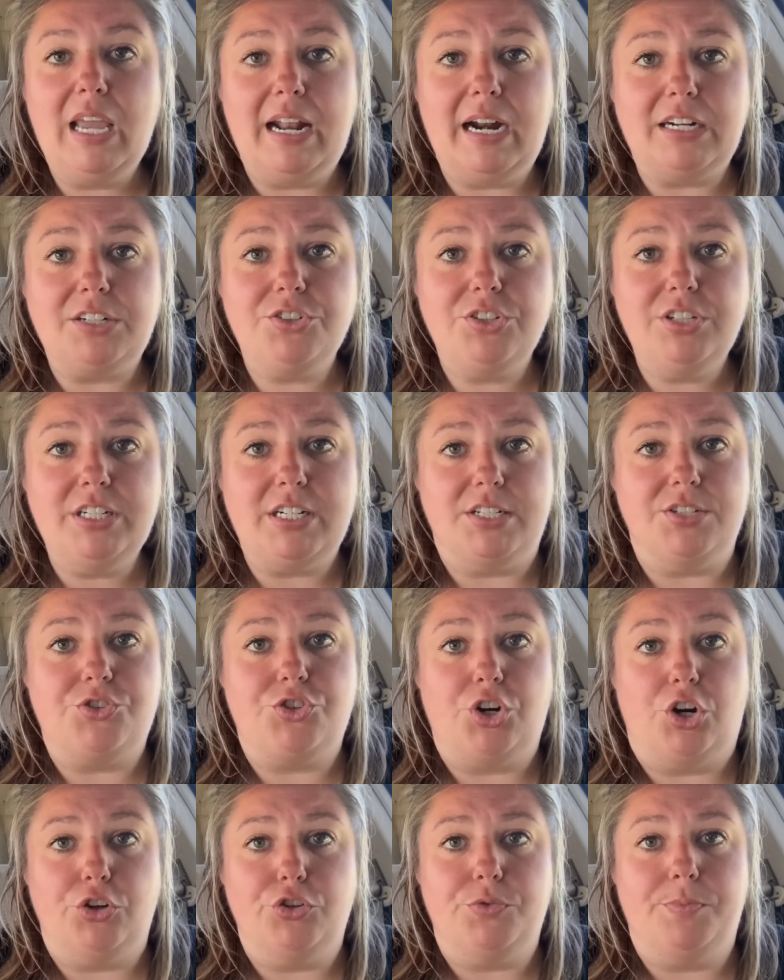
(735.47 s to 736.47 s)
It actually does
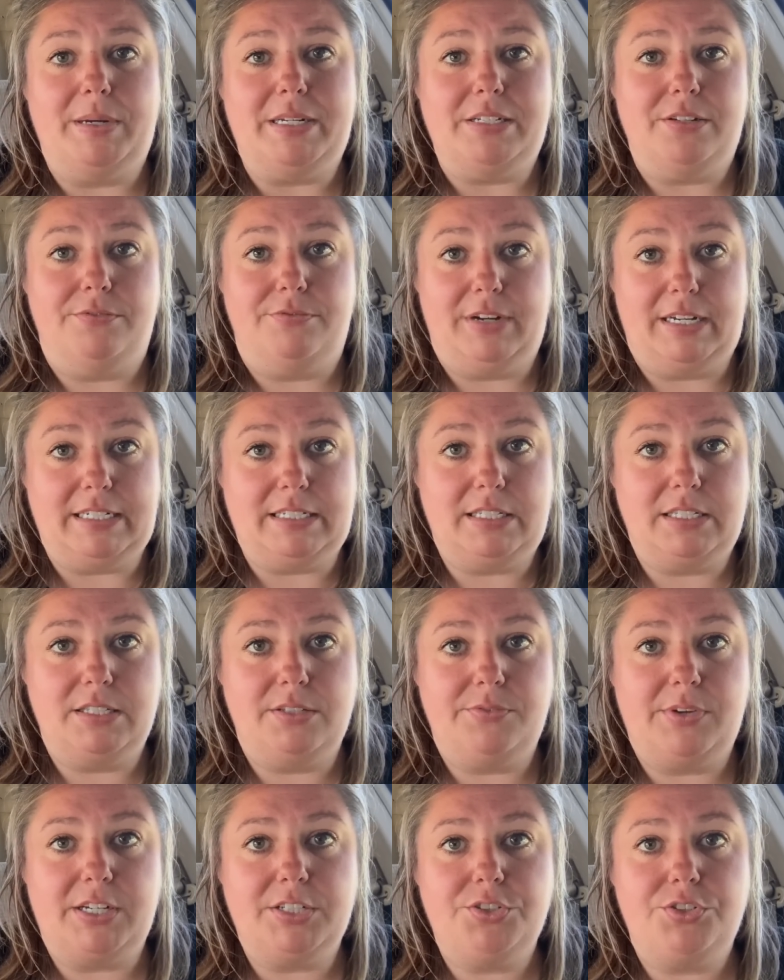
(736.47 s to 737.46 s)
charge my
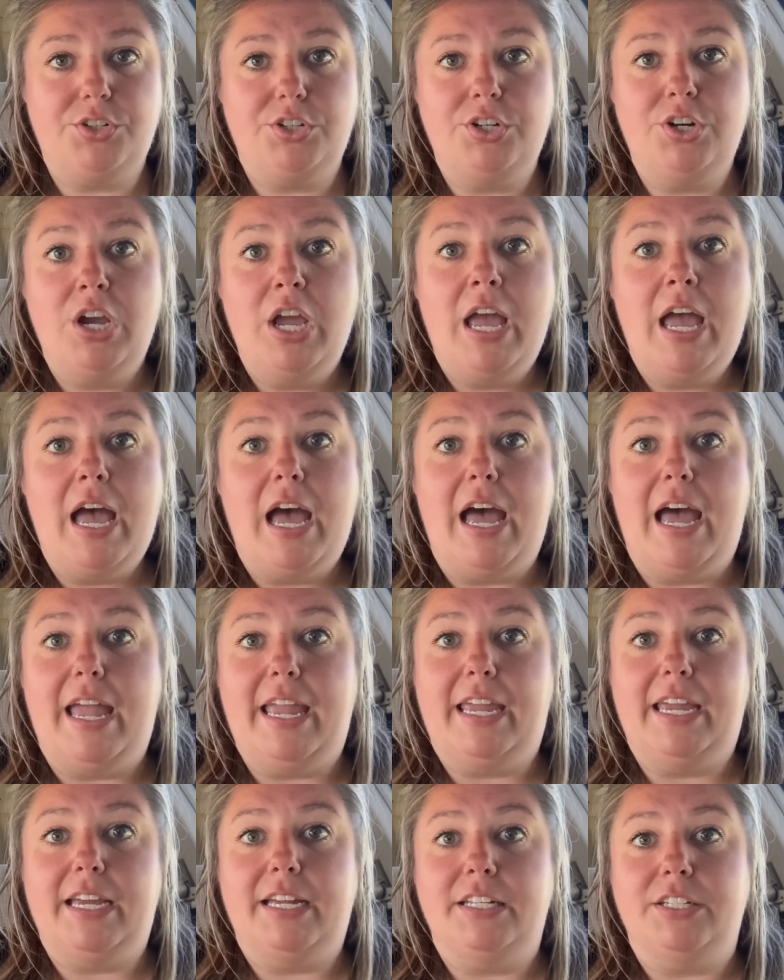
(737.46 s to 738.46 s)
devices faster,
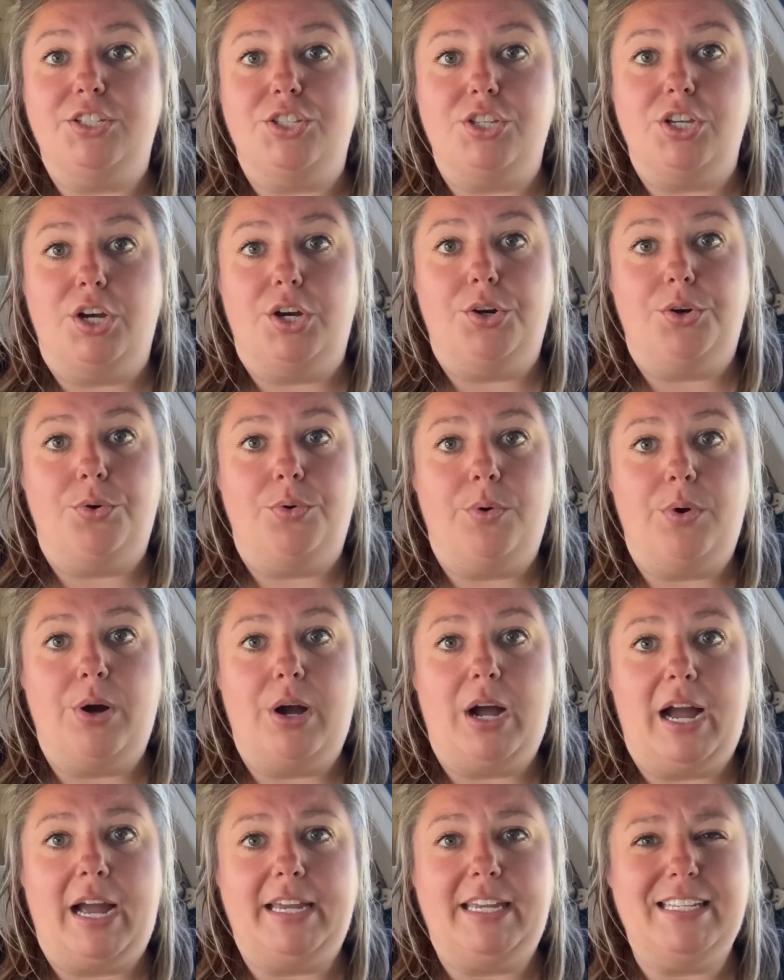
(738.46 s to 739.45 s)
and so
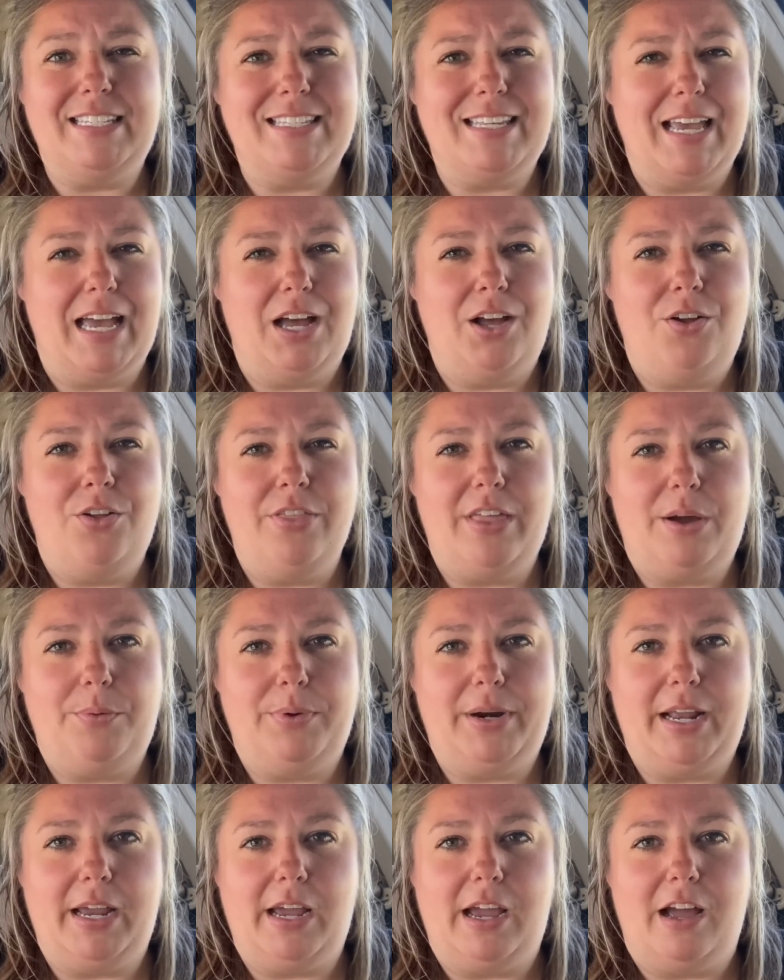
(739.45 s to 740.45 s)
I can tell that
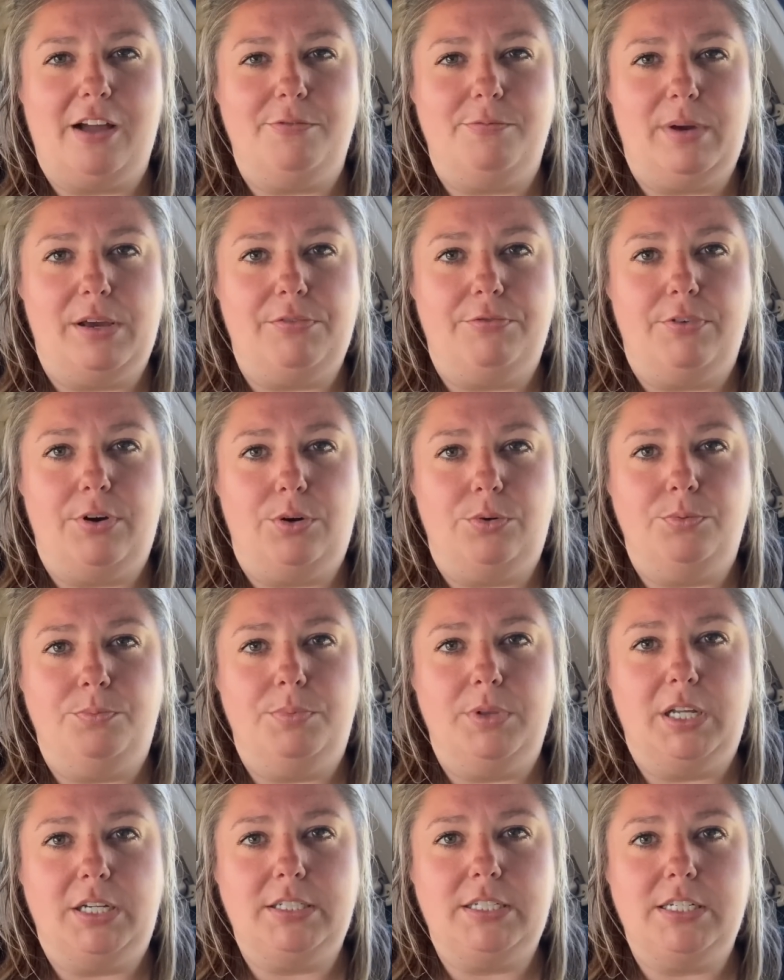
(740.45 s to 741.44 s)
when I have my phone
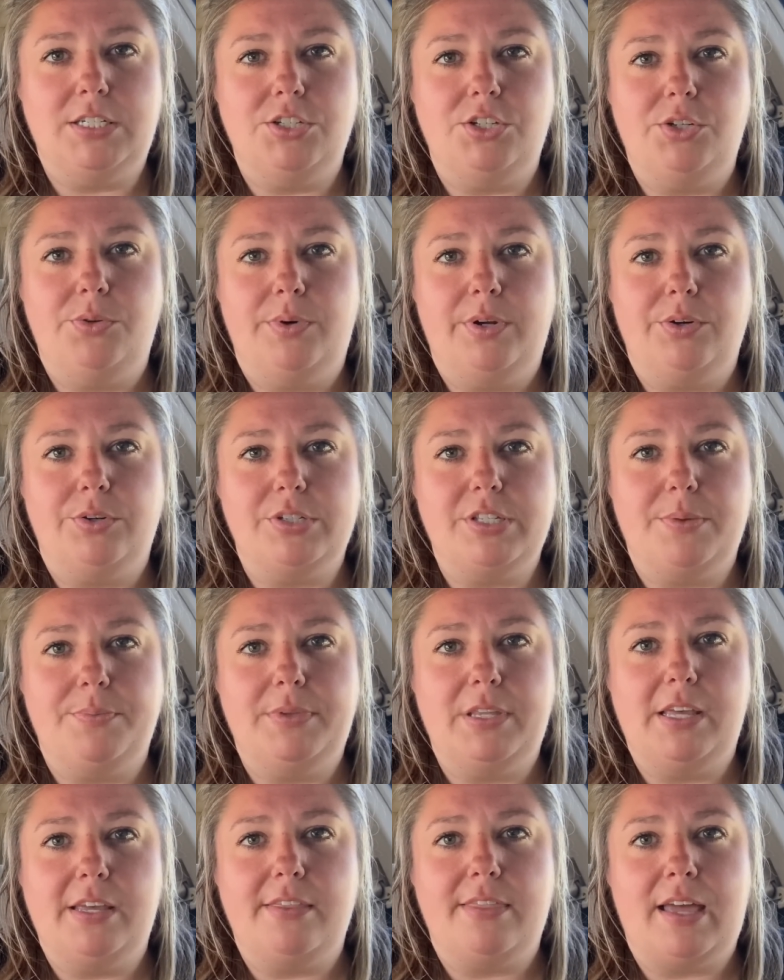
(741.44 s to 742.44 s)
plugged into it or
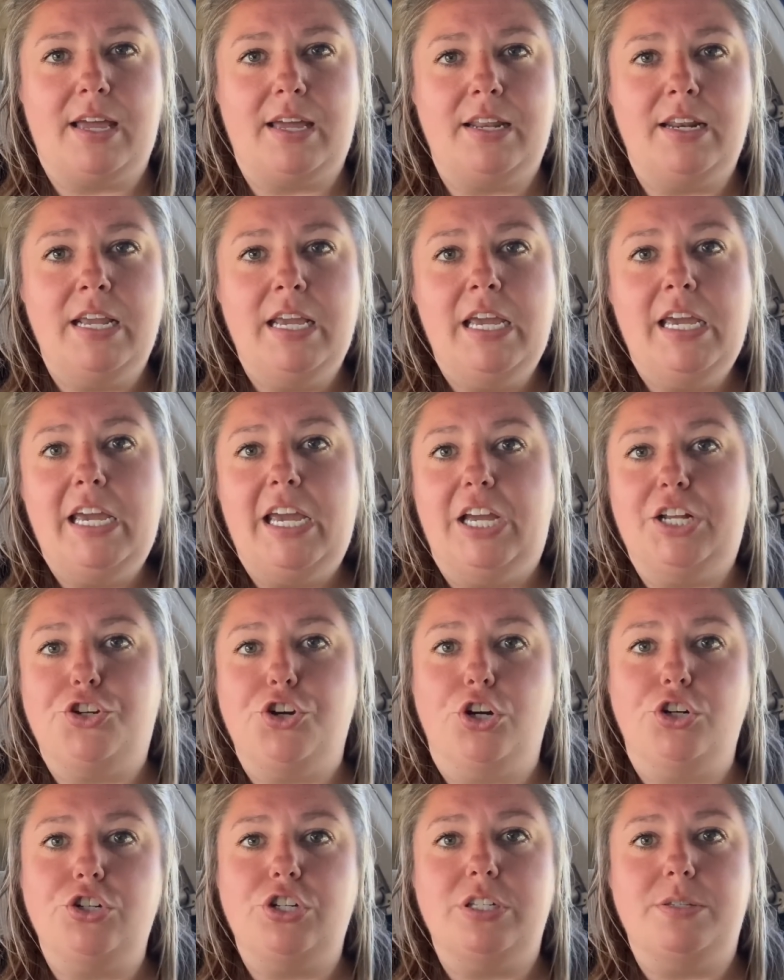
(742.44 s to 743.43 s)
something like that, it
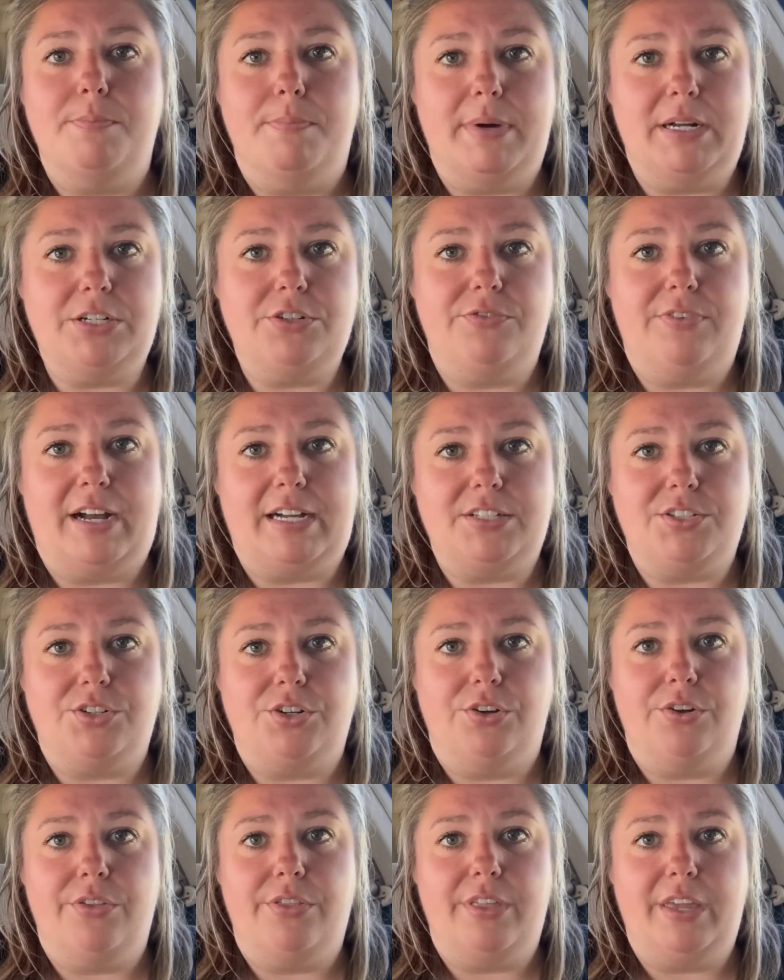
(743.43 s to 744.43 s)
charges much
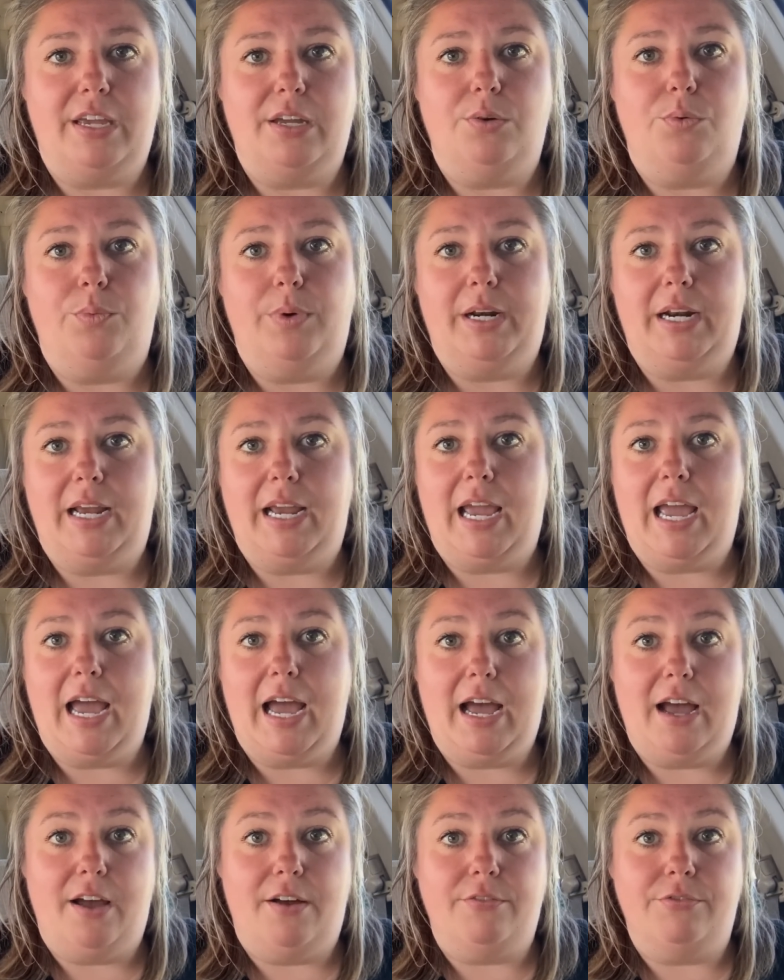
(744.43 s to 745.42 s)
faster than when I
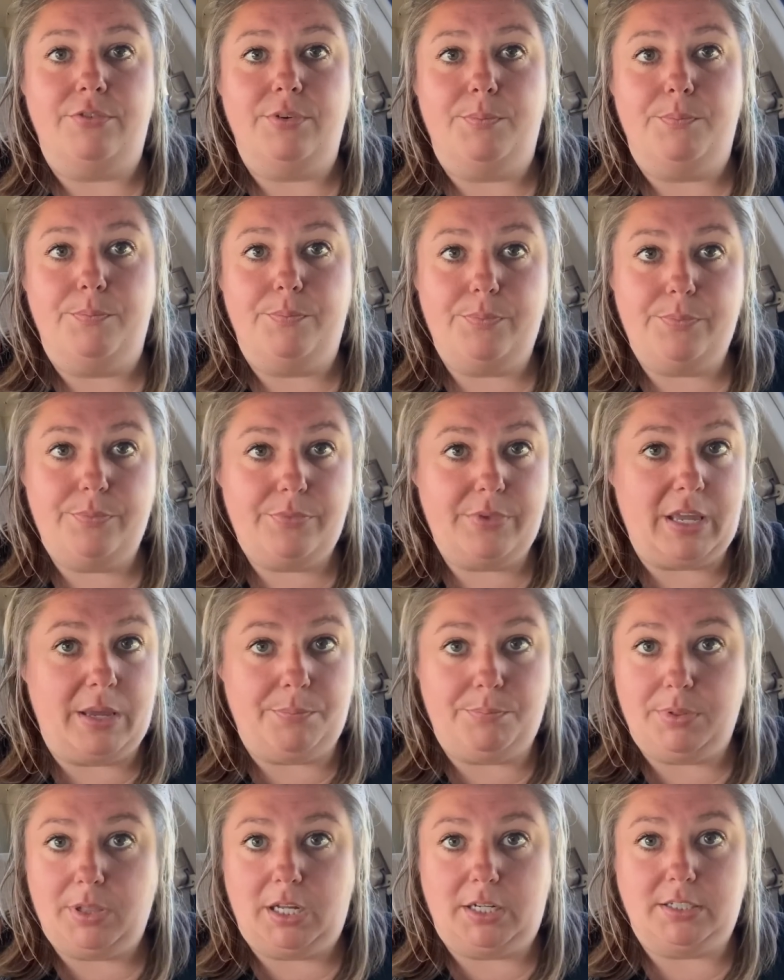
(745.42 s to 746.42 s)
have
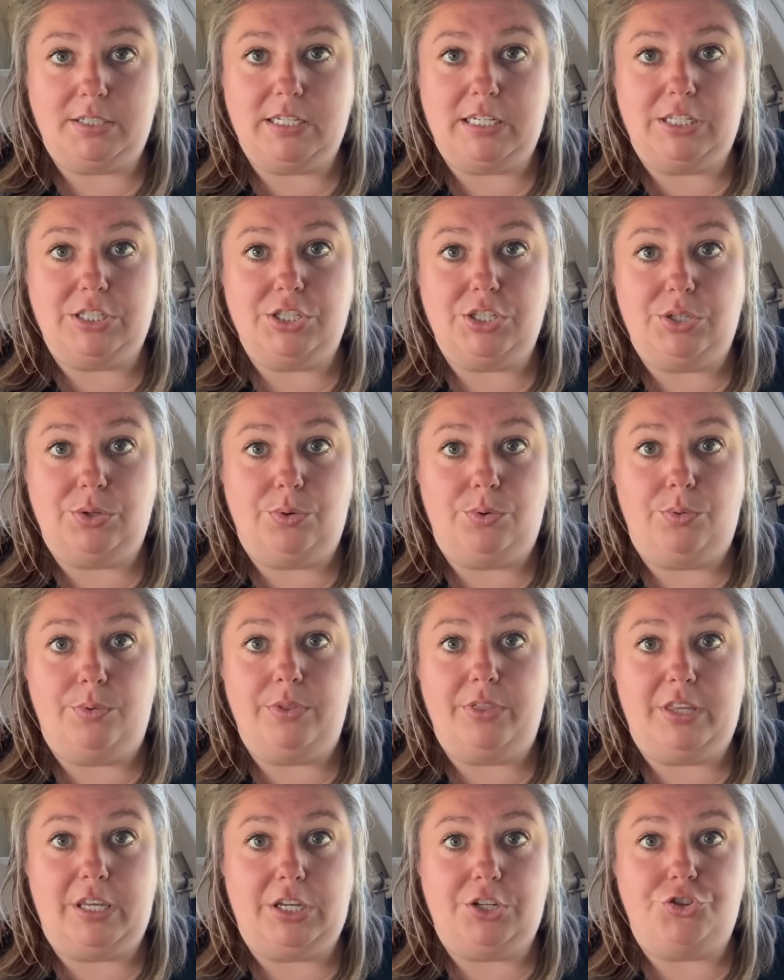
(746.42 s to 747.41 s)
it plugged into
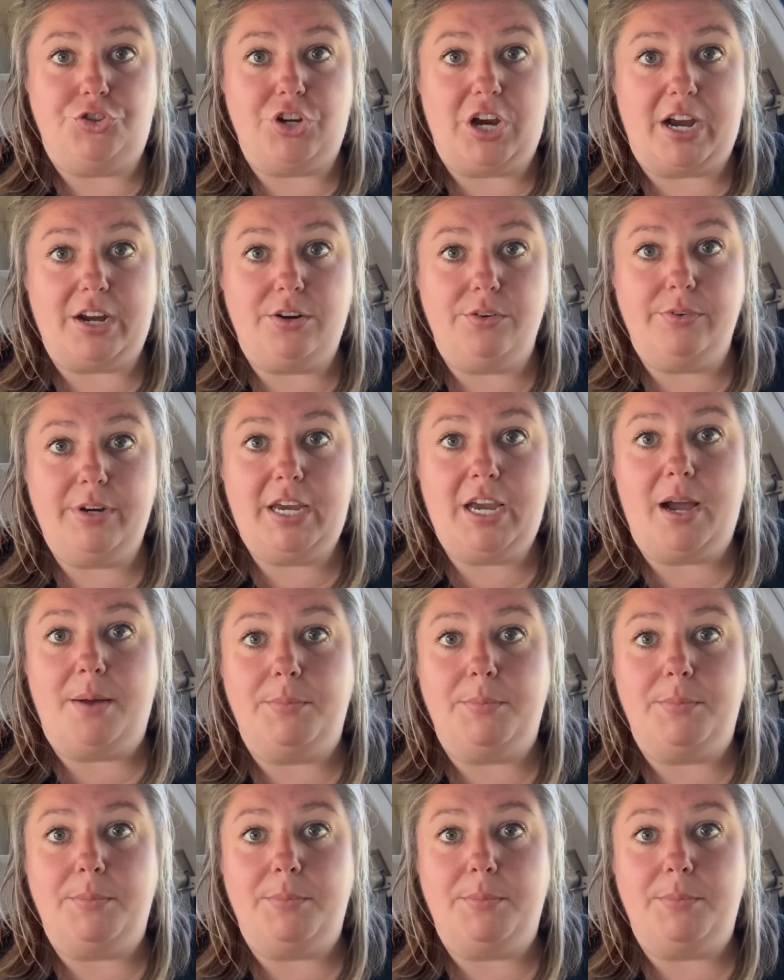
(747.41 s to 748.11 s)
the Jackery.